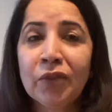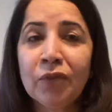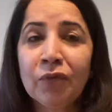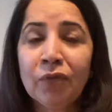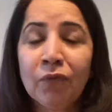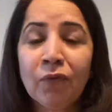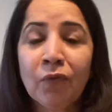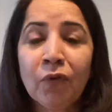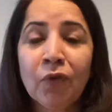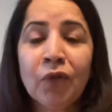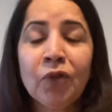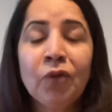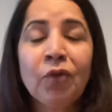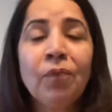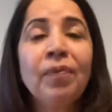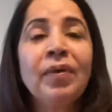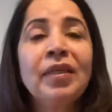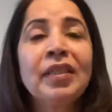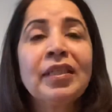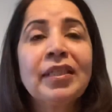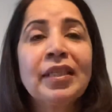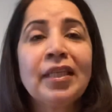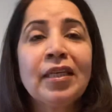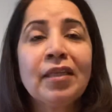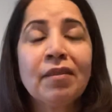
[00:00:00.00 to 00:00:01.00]
want to
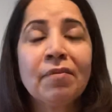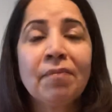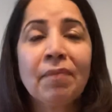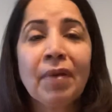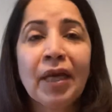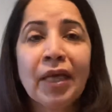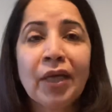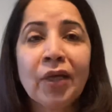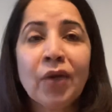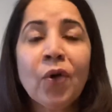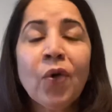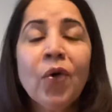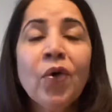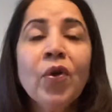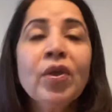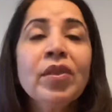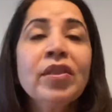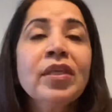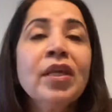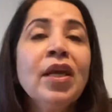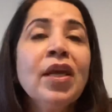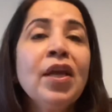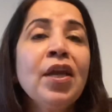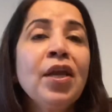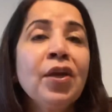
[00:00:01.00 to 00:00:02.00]
purchase my course,
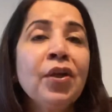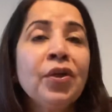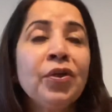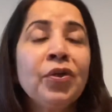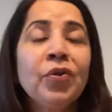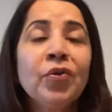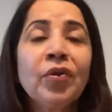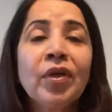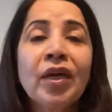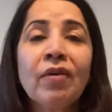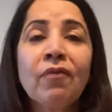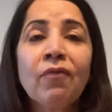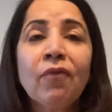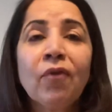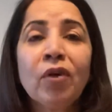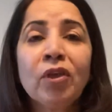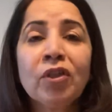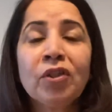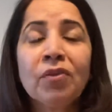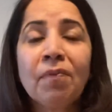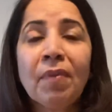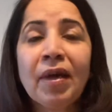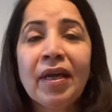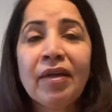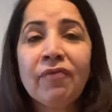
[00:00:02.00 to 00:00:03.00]
you can
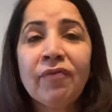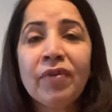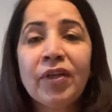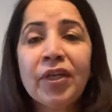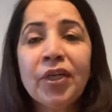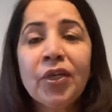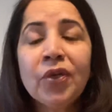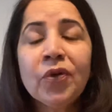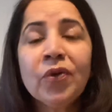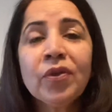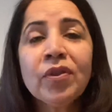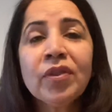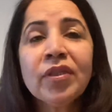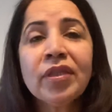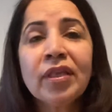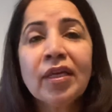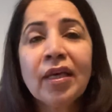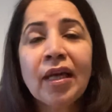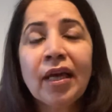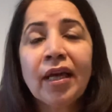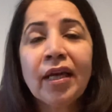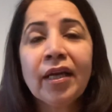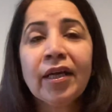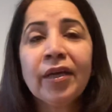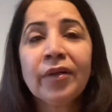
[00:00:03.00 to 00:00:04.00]
watch my videos
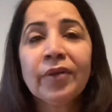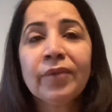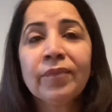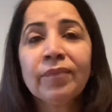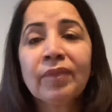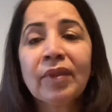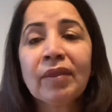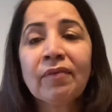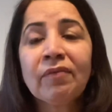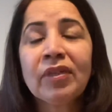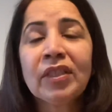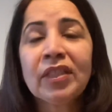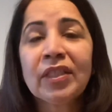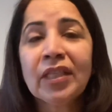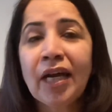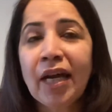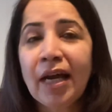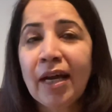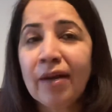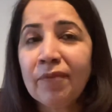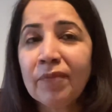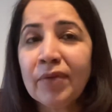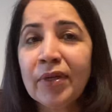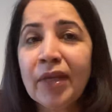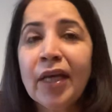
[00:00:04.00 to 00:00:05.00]
which I
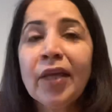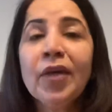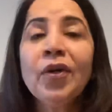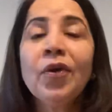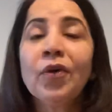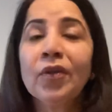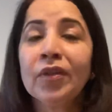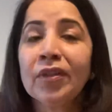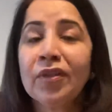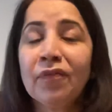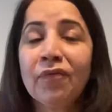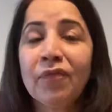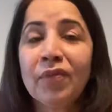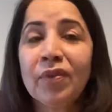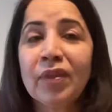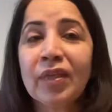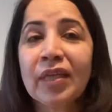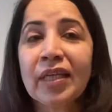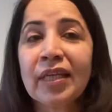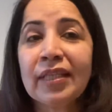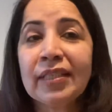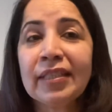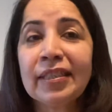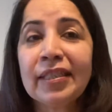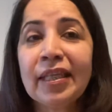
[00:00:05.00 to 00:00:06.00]
have done on the
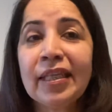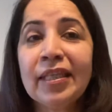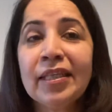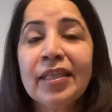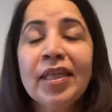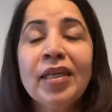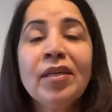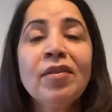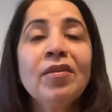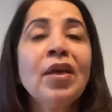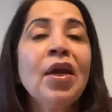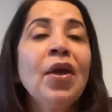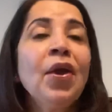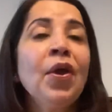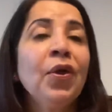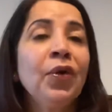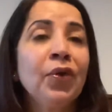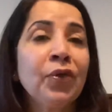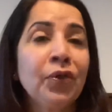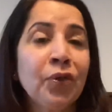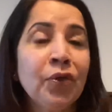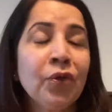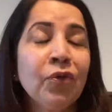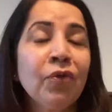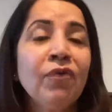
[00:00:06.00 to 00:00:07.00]
physical changes.
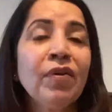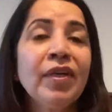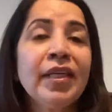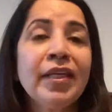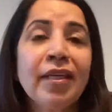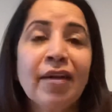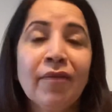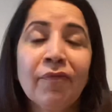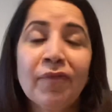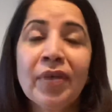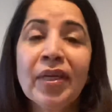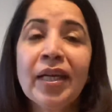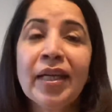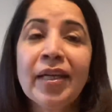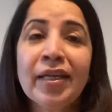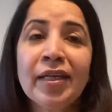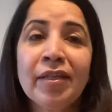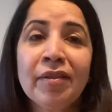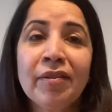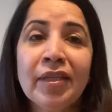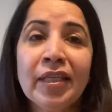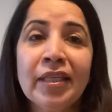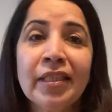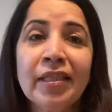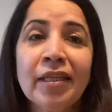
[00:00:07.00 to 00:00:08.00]
You will definitely
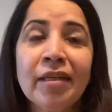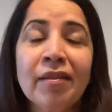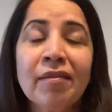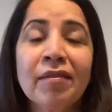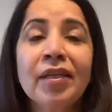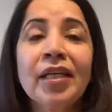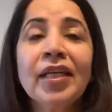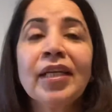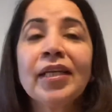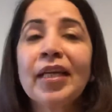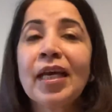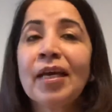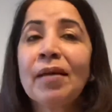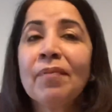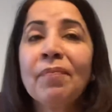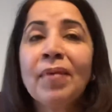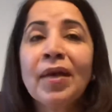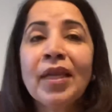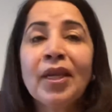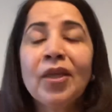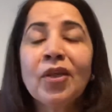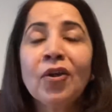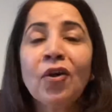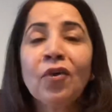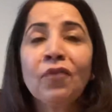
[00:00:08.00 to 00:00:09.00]
see the result. And
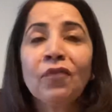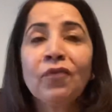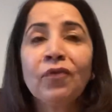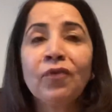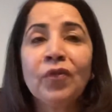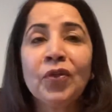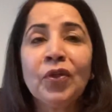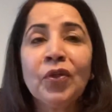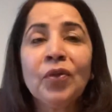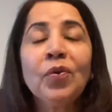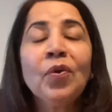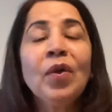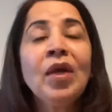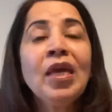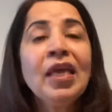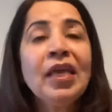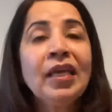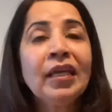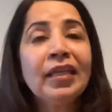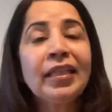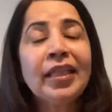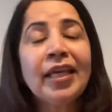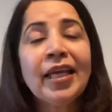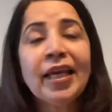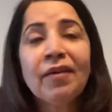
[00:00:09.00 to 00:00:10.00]
many of you,
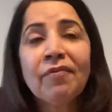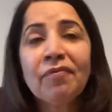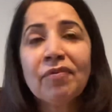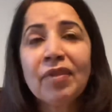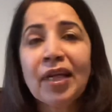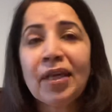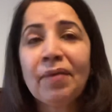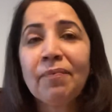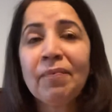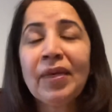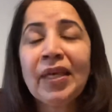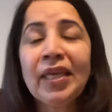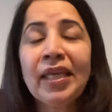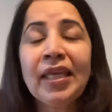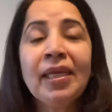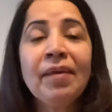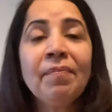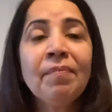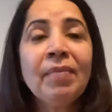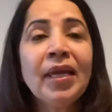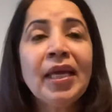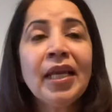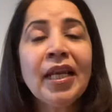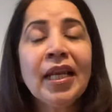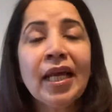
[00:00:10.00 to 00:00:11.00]
they have sent me
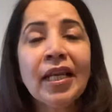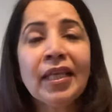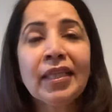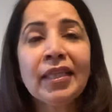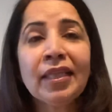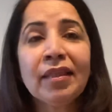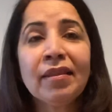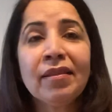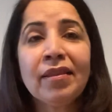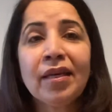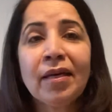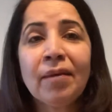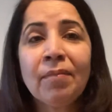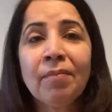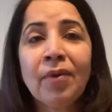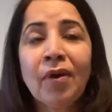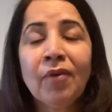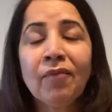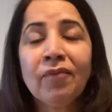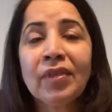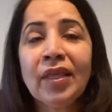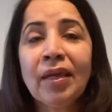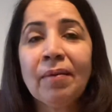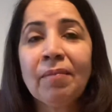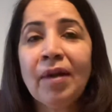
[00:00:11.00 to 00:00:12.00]
email, and they, some
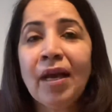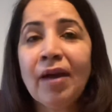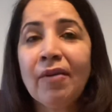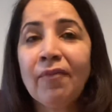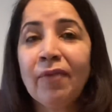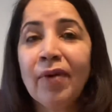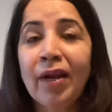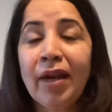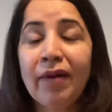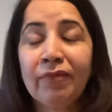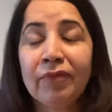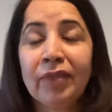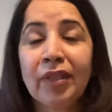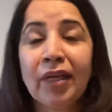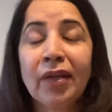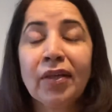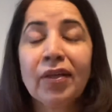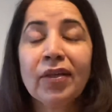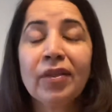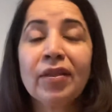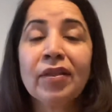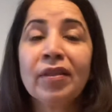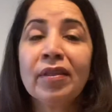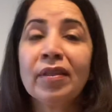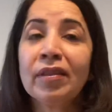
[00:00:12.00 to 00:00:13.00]
of them have left
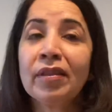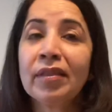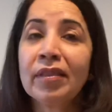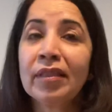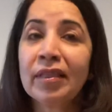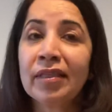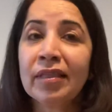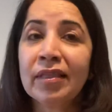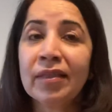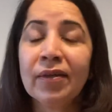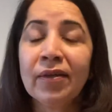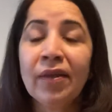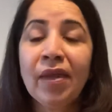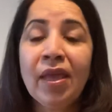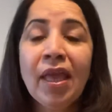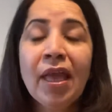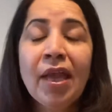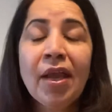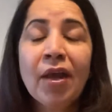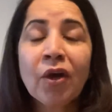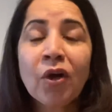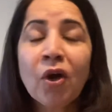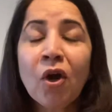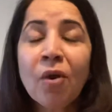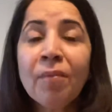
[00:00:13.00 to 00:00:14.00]
the
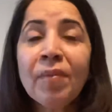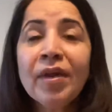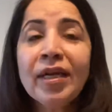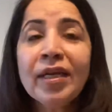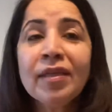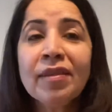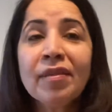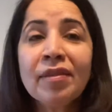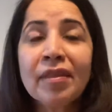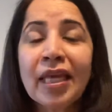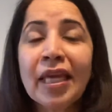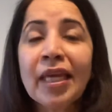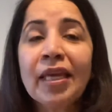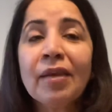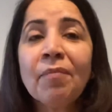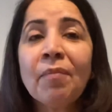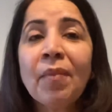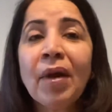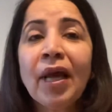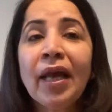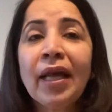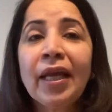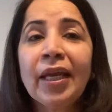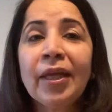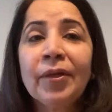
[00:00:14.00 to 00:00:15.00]
comments in
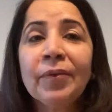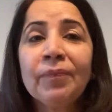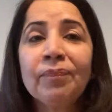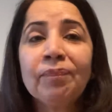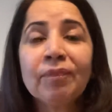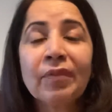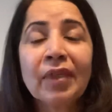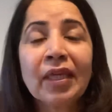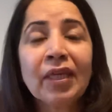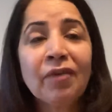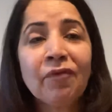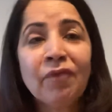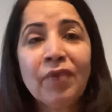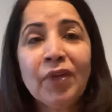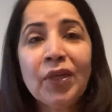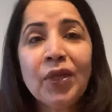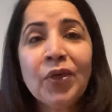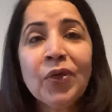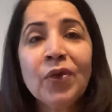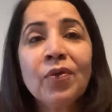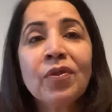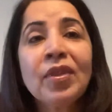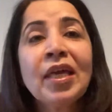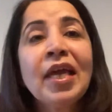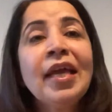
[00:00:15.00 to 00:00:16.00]
my
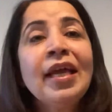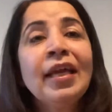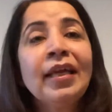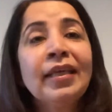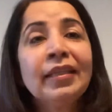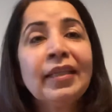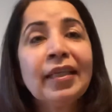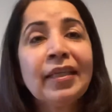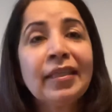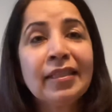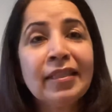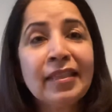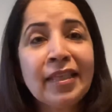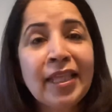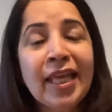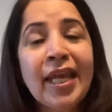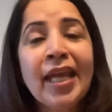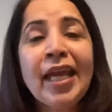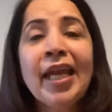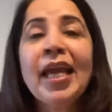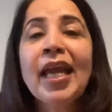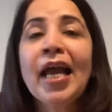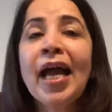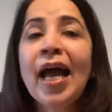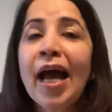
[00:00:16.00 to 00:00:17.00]
videos that
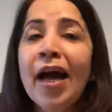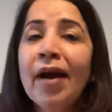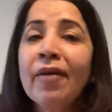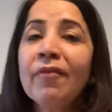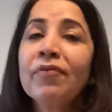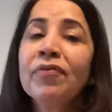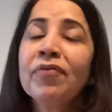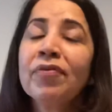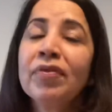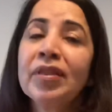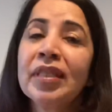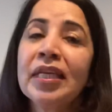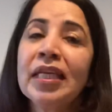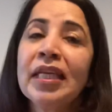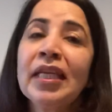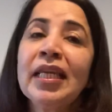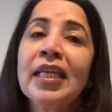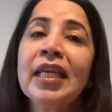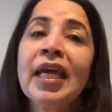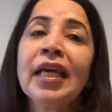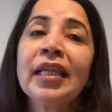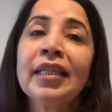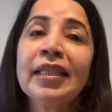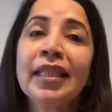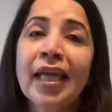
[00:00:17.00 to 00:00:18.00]
they have seen
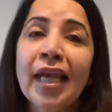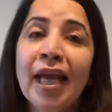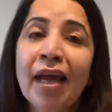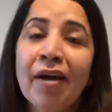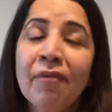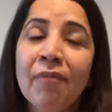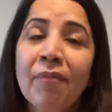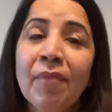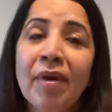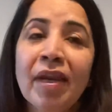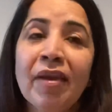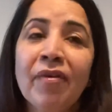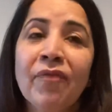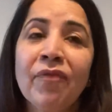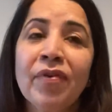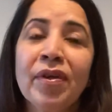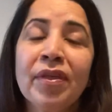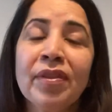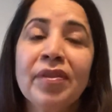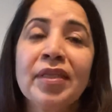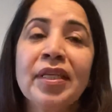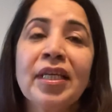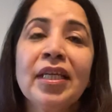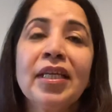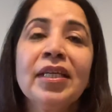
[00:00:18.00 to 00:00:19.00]
and they have
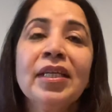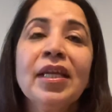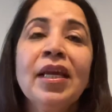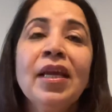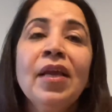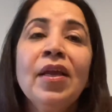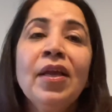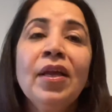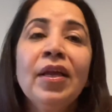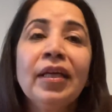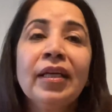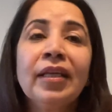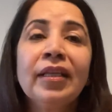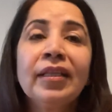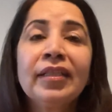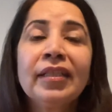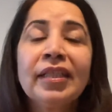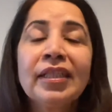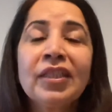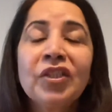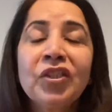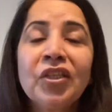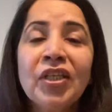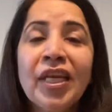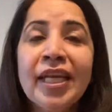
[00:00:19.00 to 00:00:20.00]
manifested
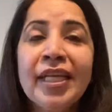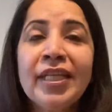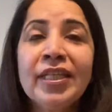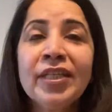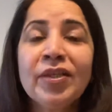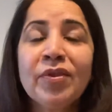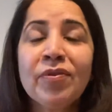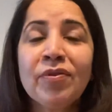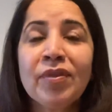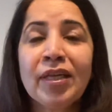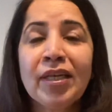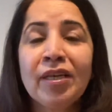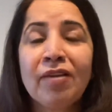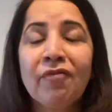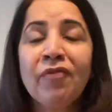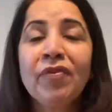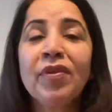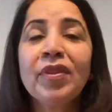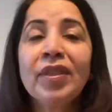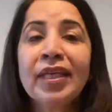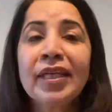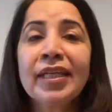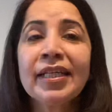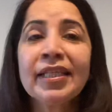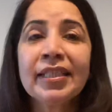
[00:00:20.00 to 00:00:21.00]
the changes,
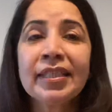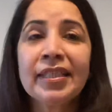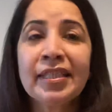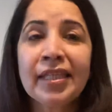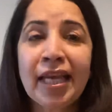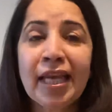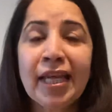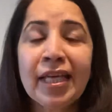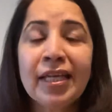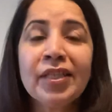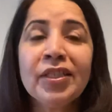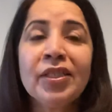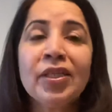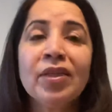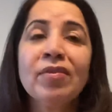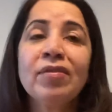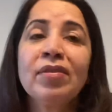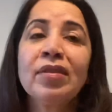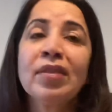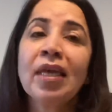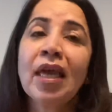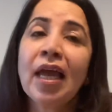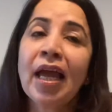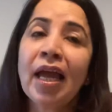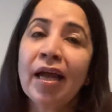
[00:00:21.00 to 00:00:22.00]
physical
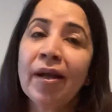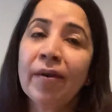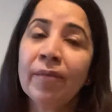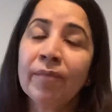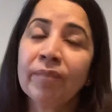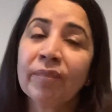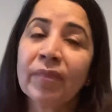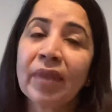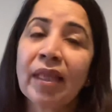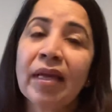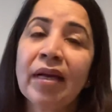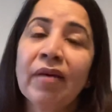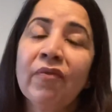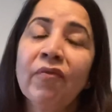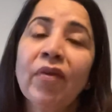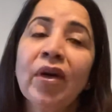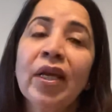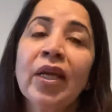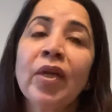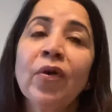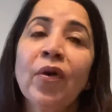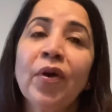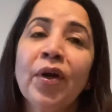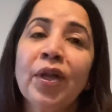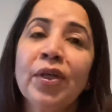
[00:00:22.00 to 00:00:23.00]
changes,
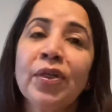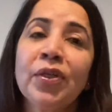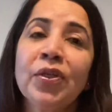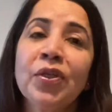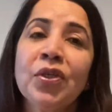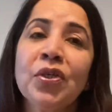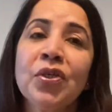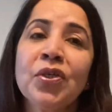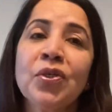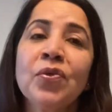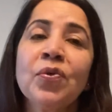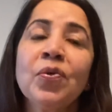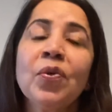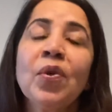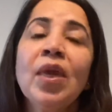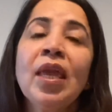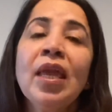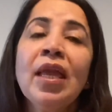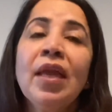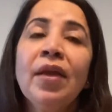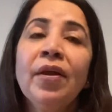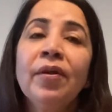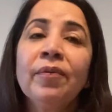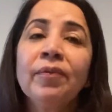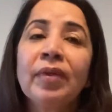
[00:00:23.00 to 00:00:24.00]
according to
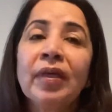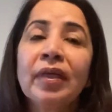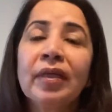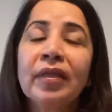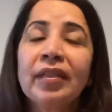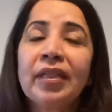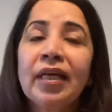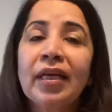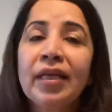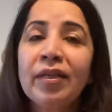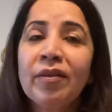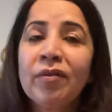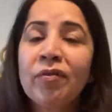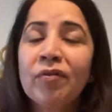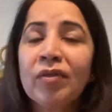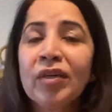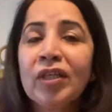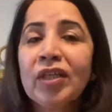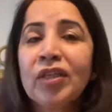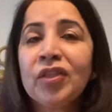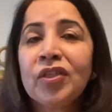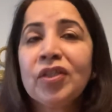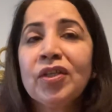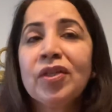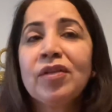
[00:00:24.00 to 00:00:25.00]
the
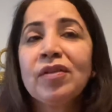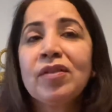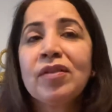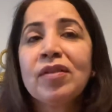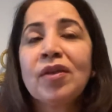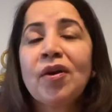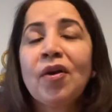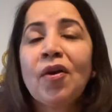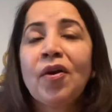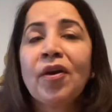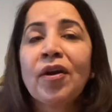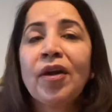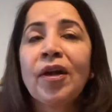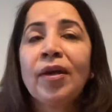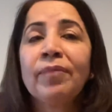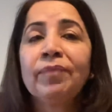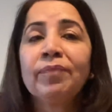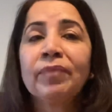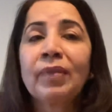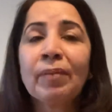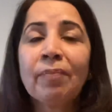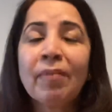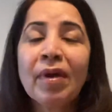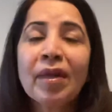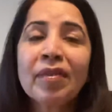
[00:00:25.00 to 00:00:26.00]
instructions or
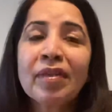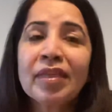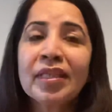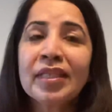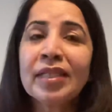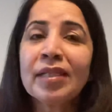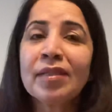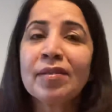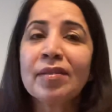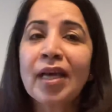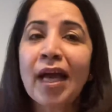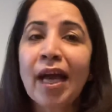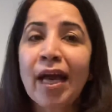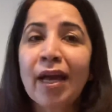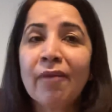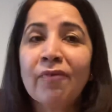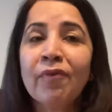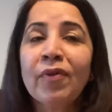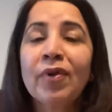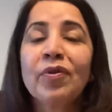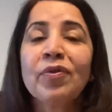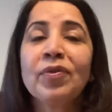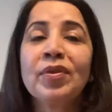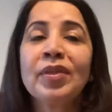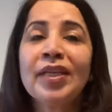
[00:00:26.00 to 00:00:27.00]
the messages I
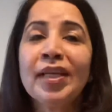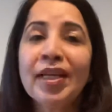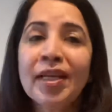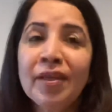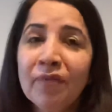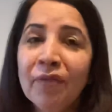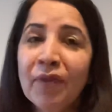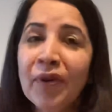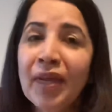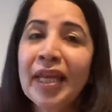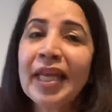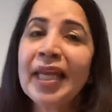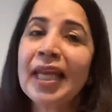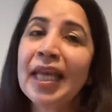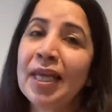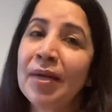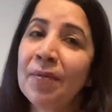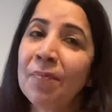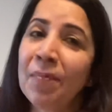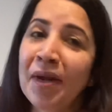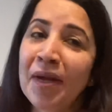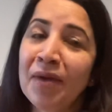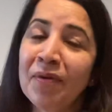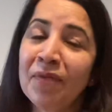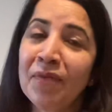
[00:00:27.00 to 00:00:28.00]
was delivering in
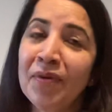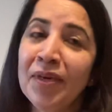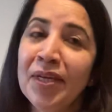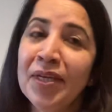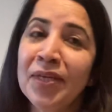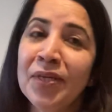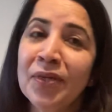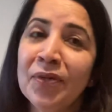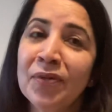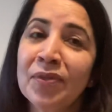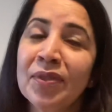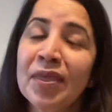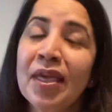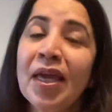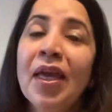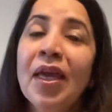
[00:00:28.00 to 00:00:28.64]
my videos.